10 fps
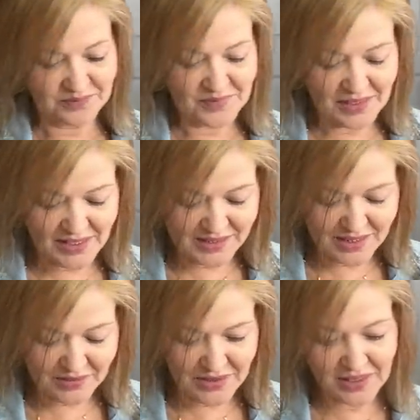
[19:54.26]
And that's
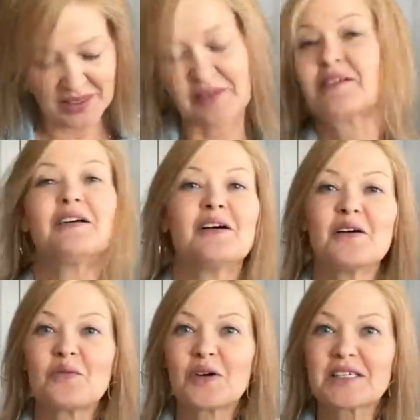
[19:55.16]
everything.
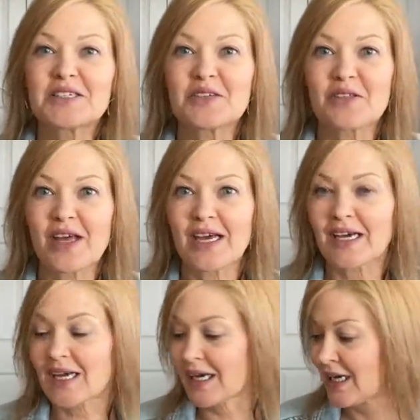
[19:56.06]
What did you
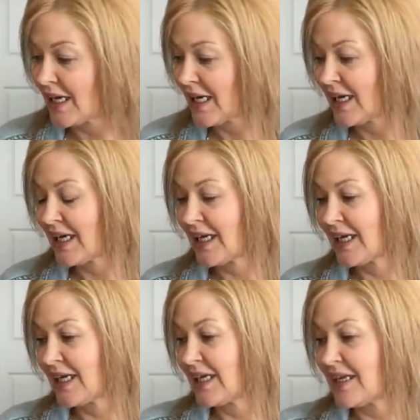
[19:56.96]
think?
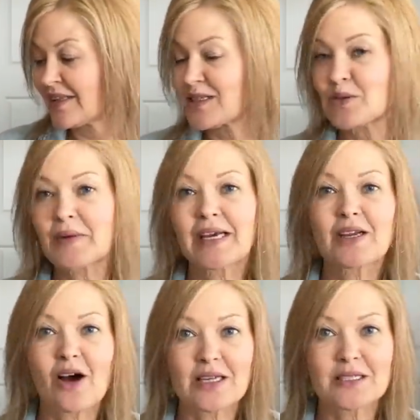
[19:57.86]
This would make
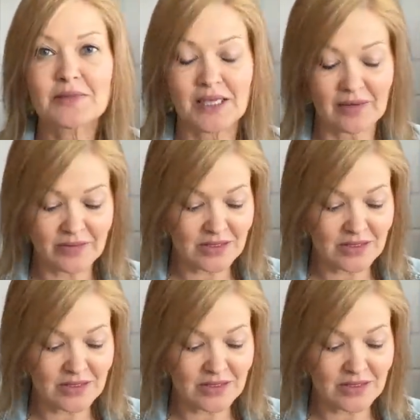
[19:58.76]
an awesome gift.